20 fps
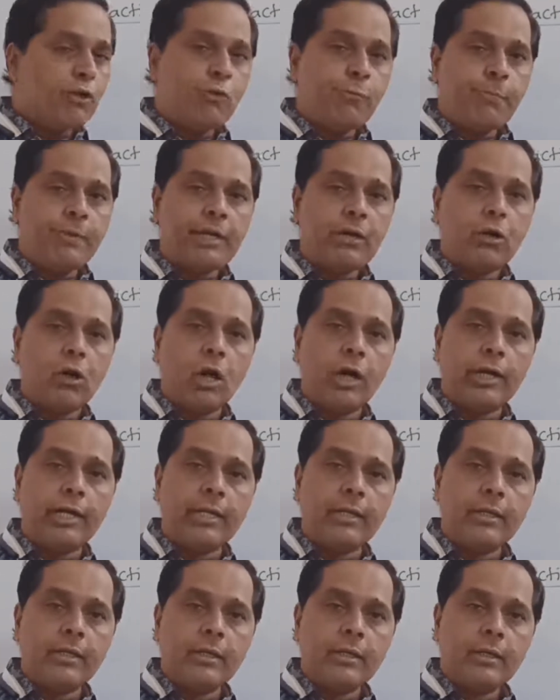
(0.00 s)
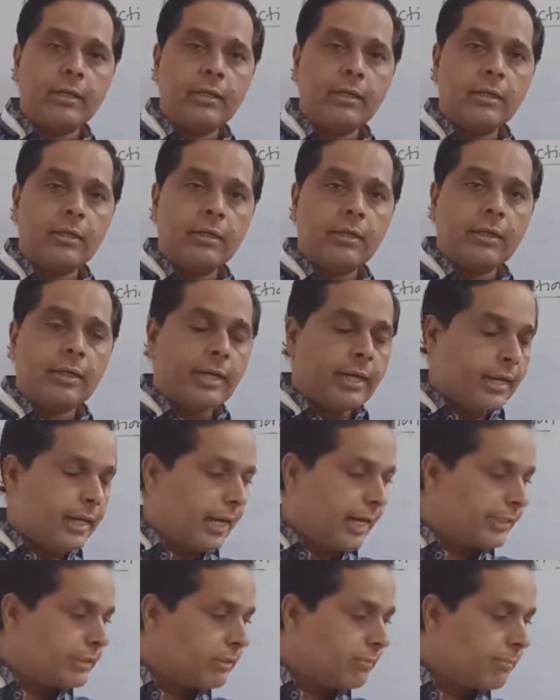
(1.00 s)
rupee coin
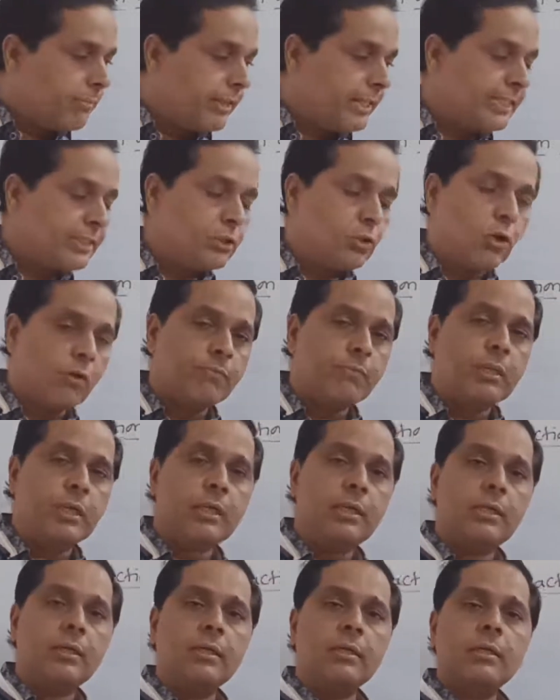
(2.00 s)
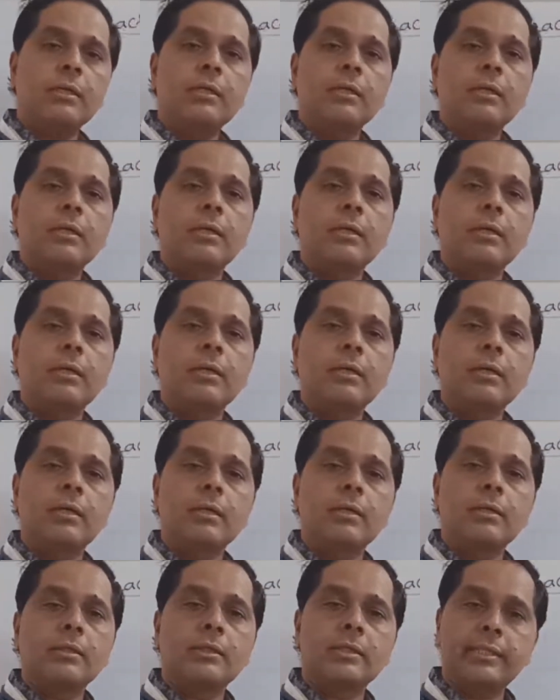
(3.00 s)
at the base of the
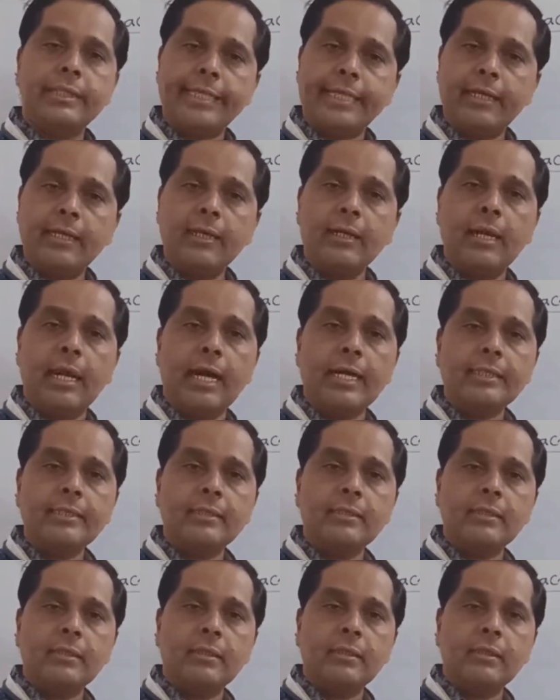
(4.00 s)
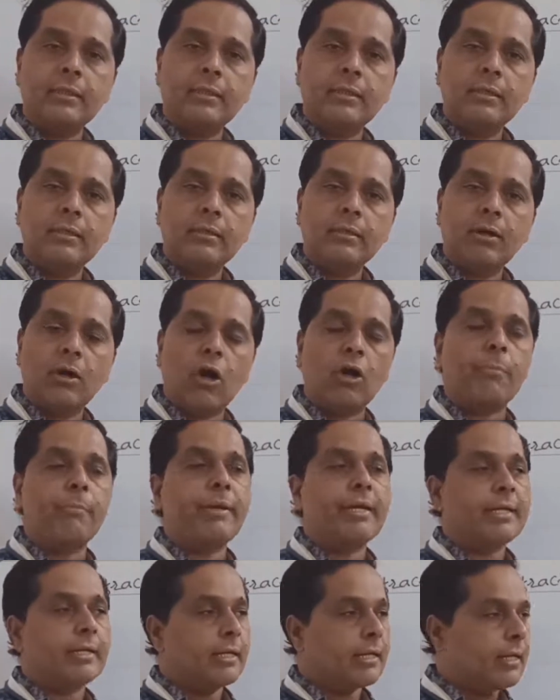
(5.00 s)
steel glass or
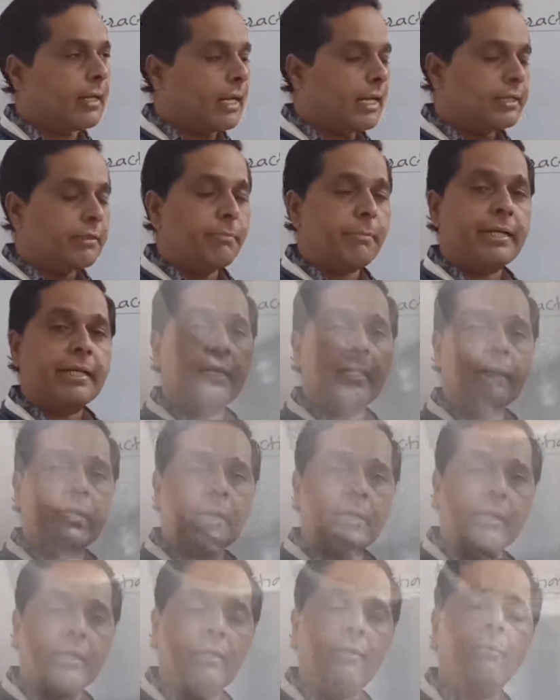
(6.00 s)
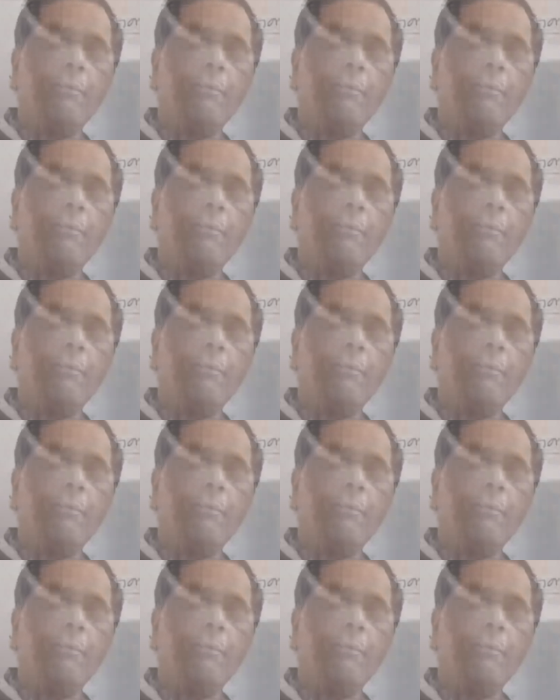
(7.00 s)
metal glass, metal container,